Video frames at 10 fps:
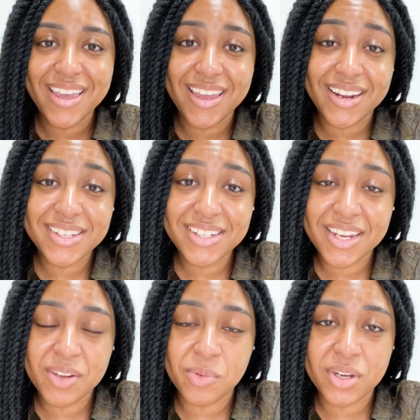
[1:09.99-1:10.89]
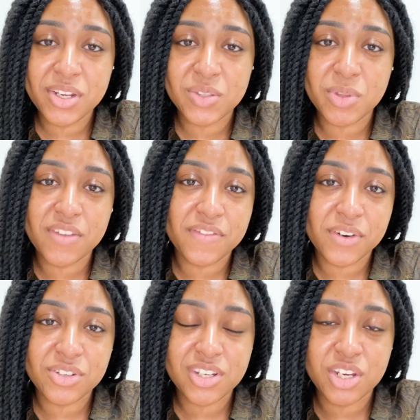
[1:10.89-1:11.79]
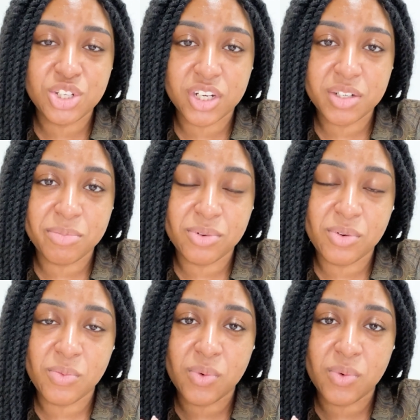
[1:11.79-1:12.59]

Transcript: In 1981 is when the first injectable